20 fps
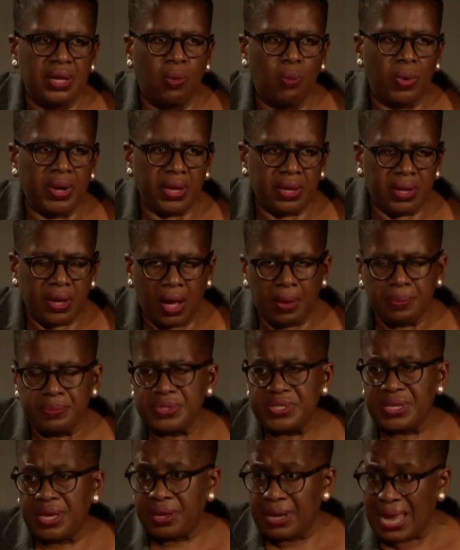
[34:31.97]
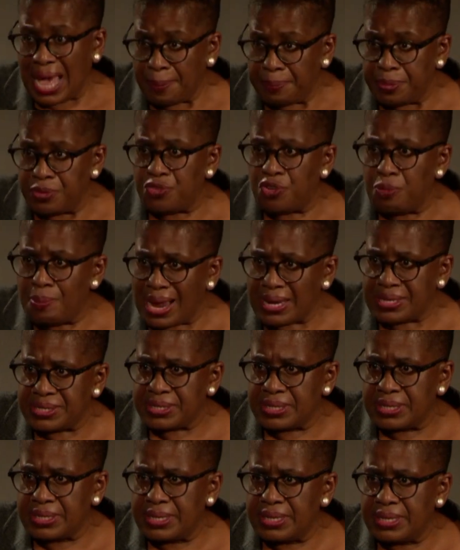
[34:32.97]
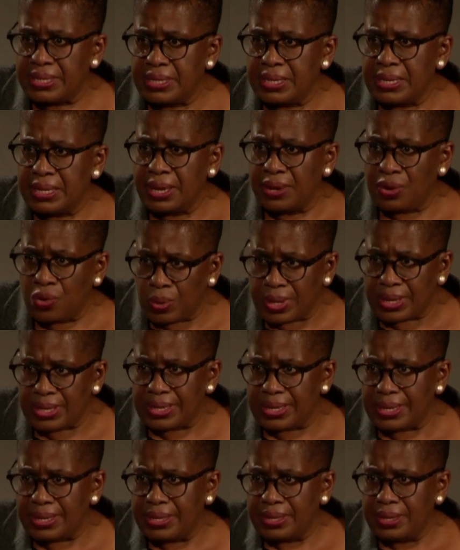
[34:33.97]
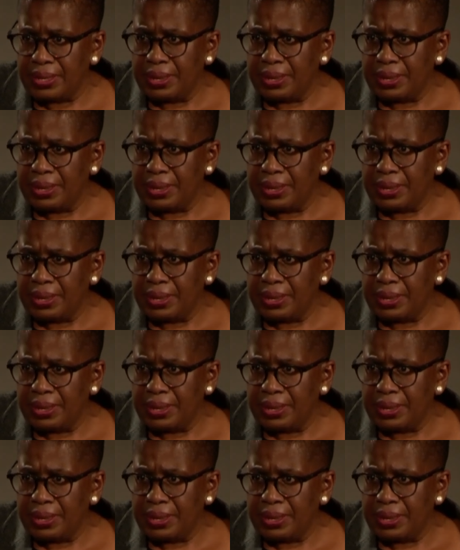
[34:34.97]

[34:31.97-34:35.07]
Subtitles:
when it comes, it can happen dramatically and quickly.